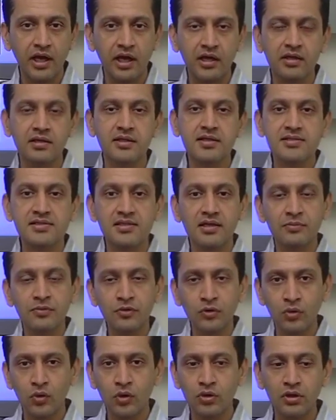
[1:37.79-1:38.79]
and the
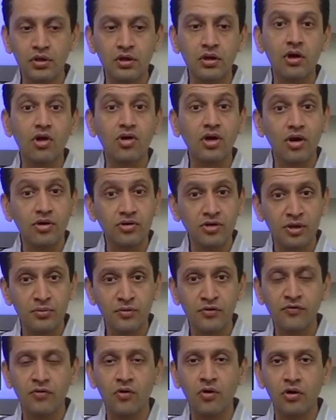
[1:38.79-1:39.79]
sum total or
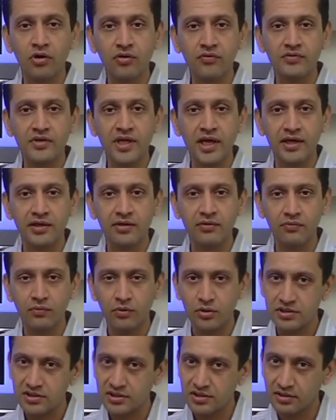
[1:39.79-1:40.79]
outcome of all of that,
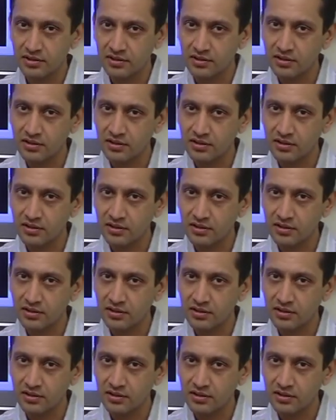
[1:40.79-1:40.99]
what